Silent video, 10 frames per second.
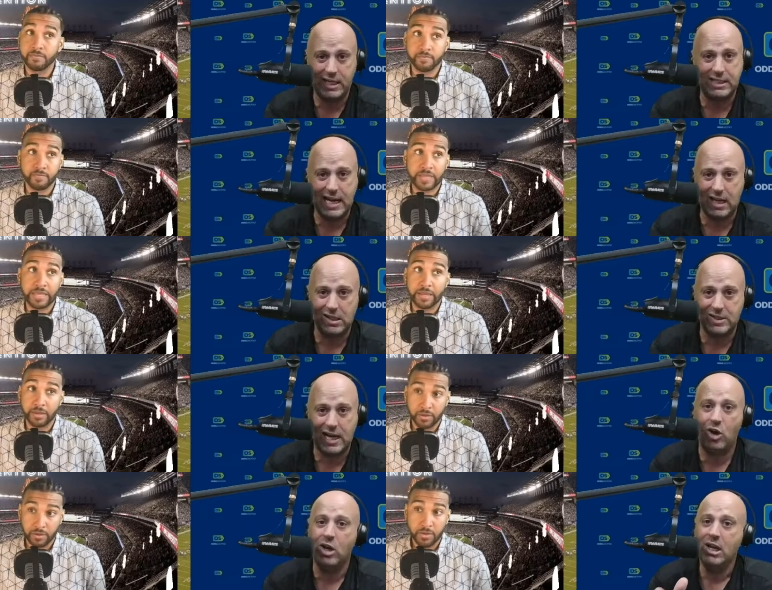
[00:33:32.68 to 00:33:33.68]
Speaker 1: Dallas
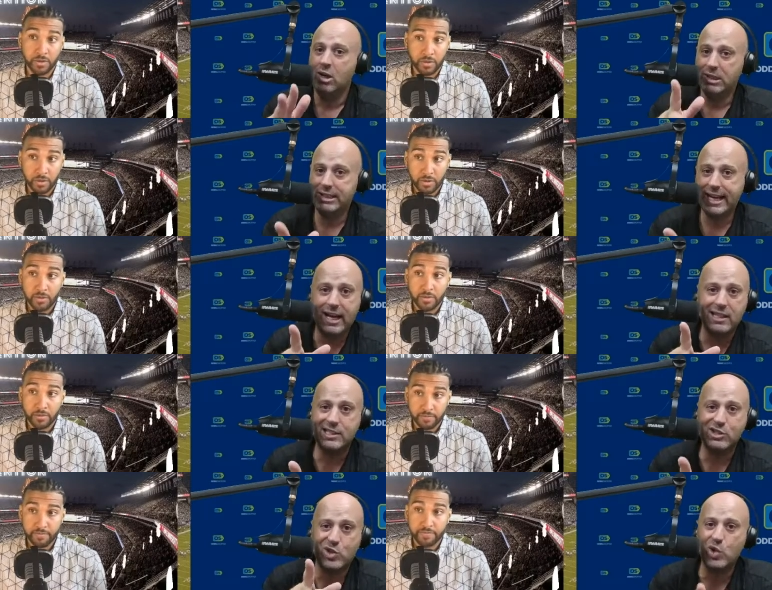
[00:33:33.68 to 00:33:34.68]
out. But Dallas
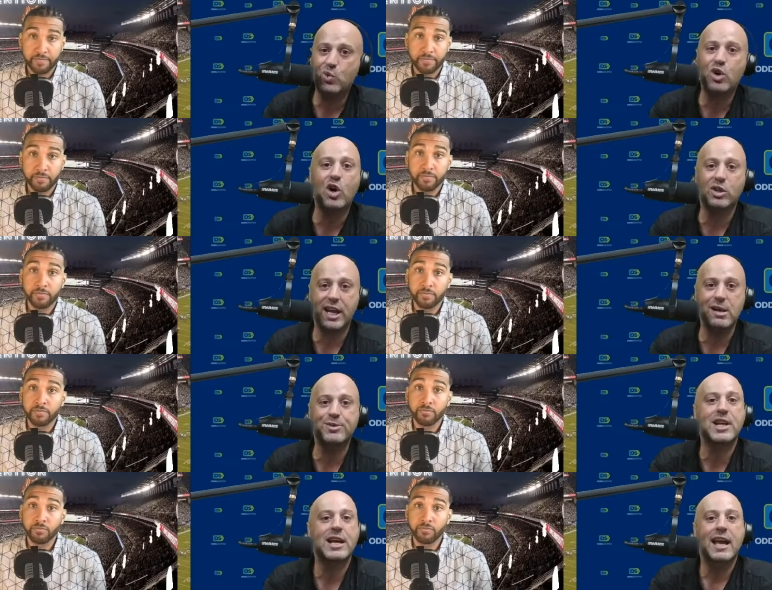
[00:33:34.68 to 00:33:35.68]
is two road
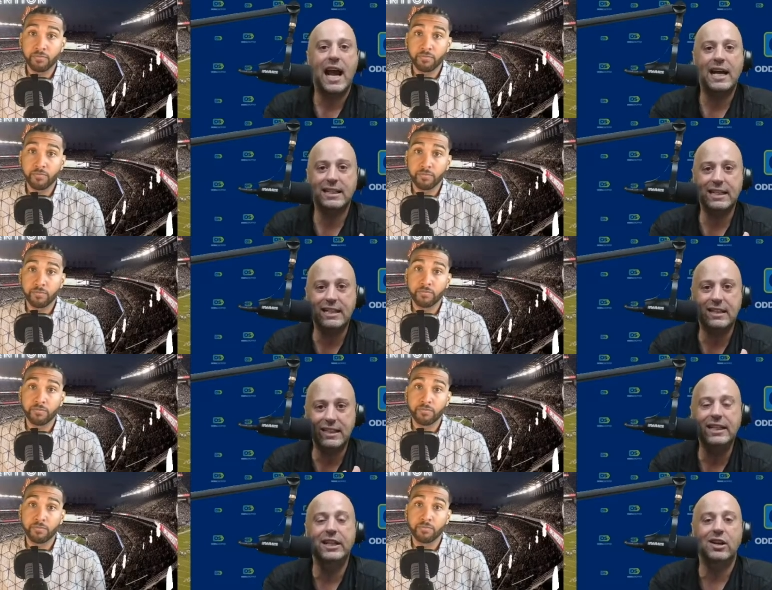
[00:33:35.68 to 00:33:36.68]
games at the end of the
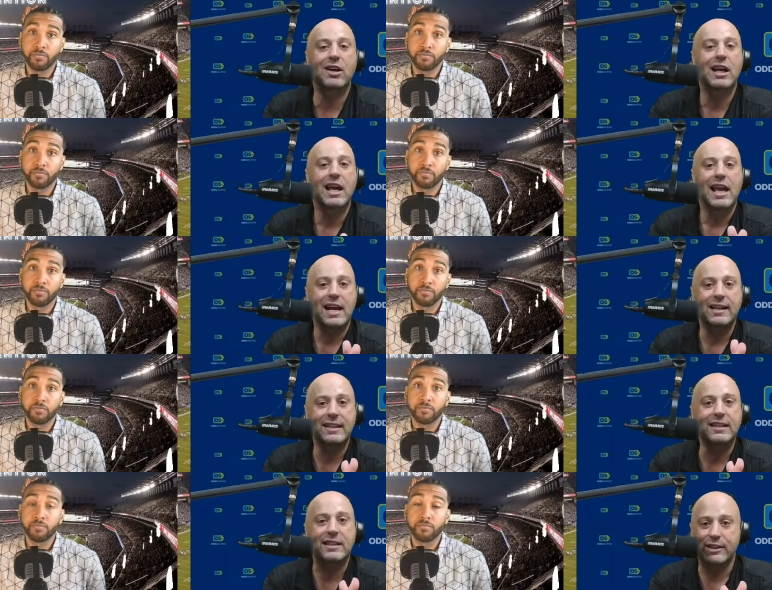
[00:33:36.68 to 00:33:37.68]
year. And I
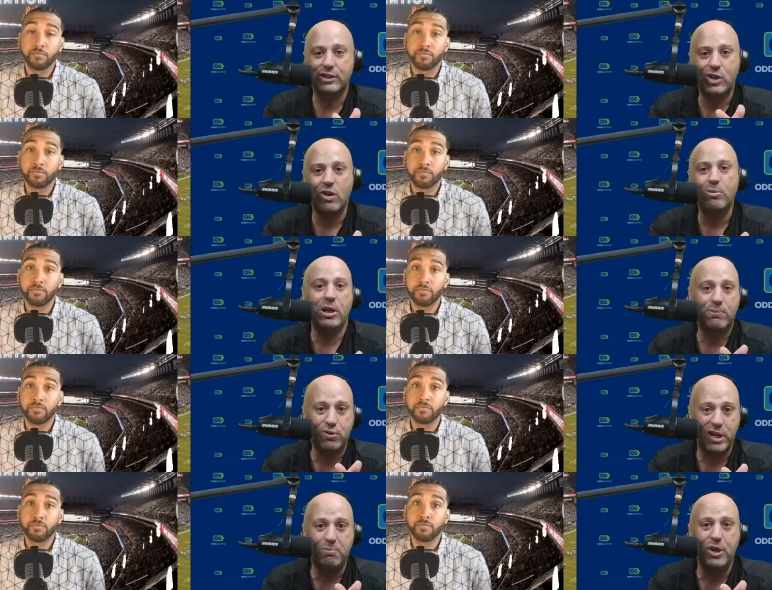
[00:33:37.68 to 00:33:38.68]
think there's going to be a
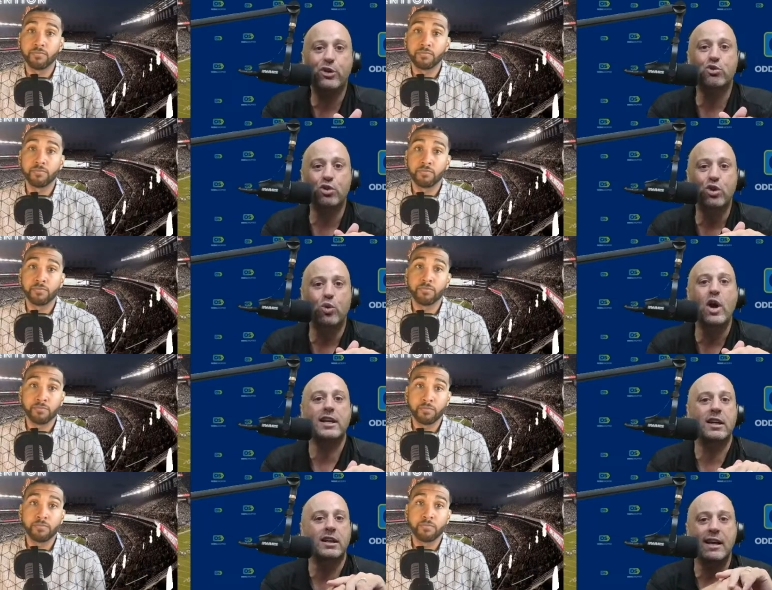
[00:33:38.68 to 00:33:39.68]
pretty big rude
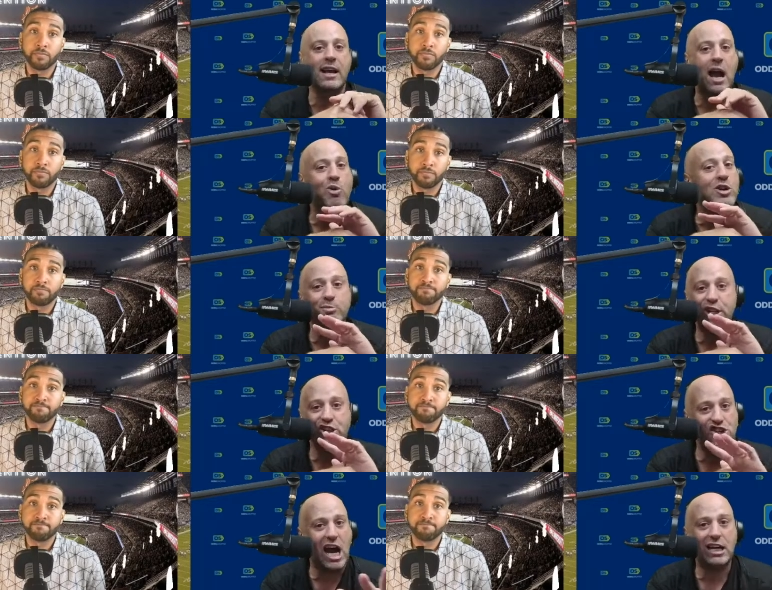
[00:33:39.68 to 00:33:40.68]
awakening. Like, I wouldn't be
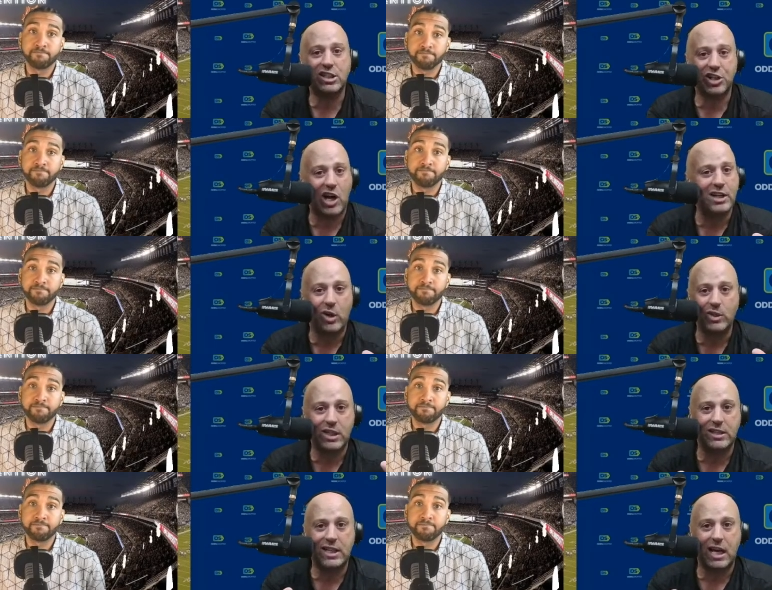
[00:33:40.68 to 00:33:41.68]
shocked at all. I know it's
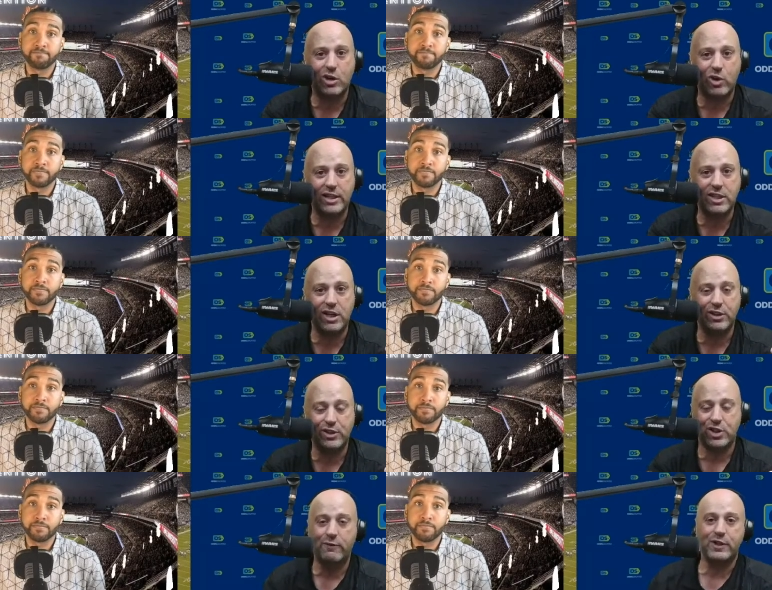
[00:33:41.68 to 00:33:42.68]
going to sound crazy on the
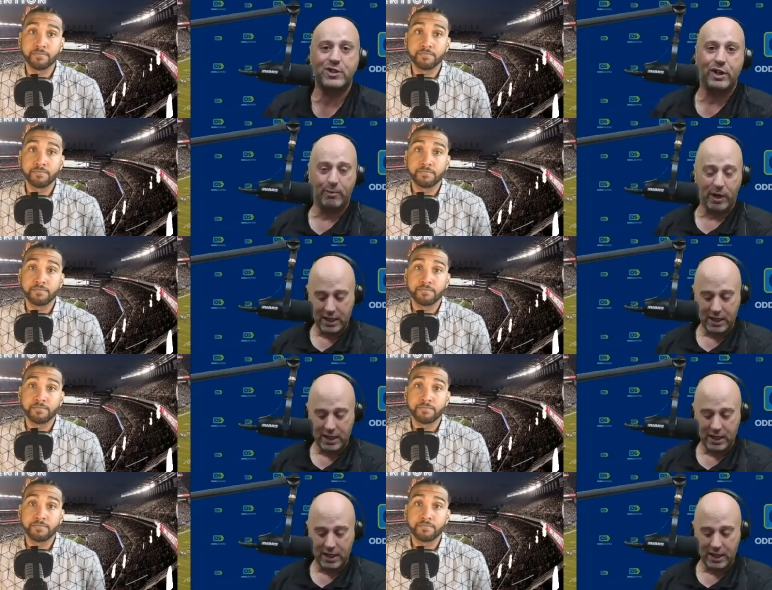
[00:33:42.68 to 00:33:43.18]
surface here, but